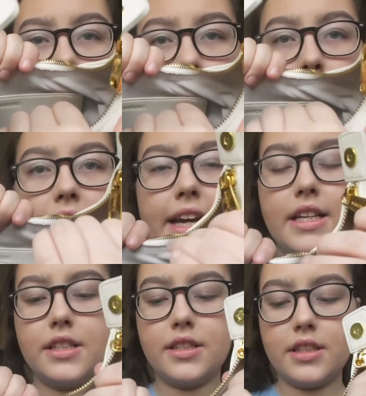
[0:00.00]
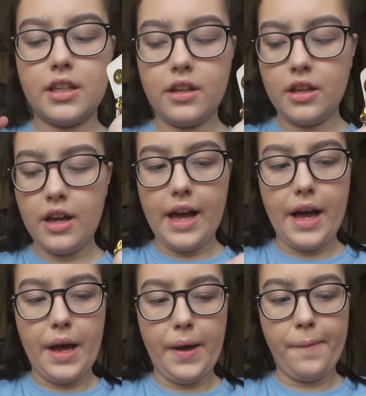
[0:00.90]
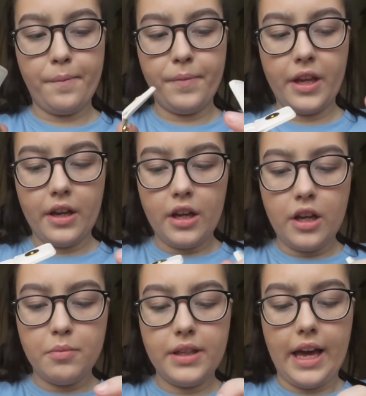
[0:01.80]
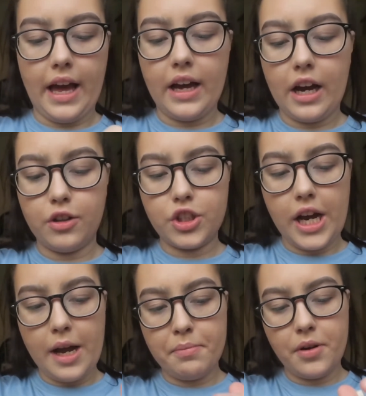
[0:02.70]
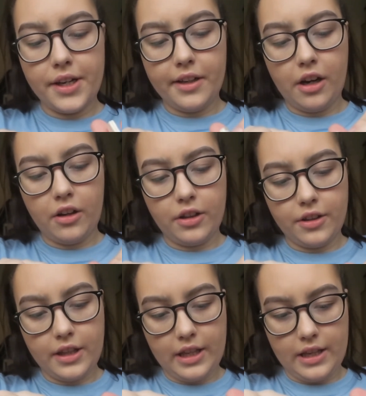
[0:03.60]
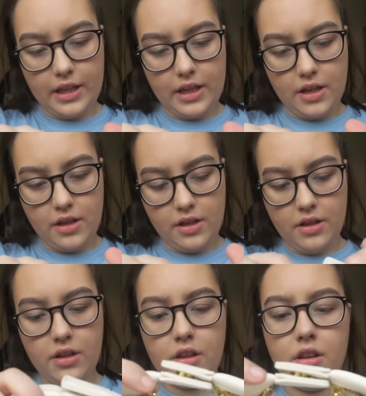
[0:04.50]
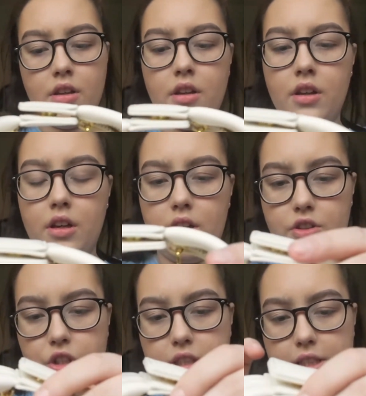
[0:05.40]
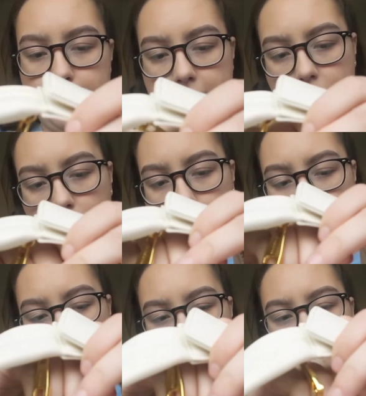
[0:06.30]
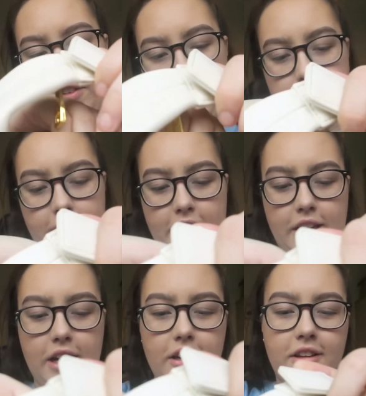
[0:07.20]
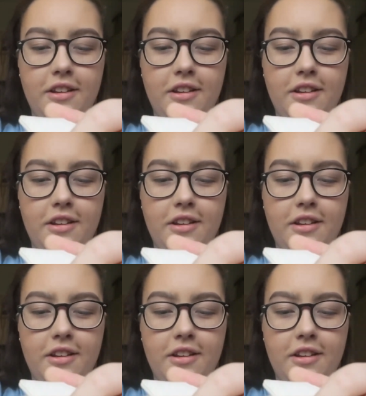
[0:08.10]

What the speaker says: pockets. But yeah, I'll try putting on the, I'll just zip it up, you can even do it like that.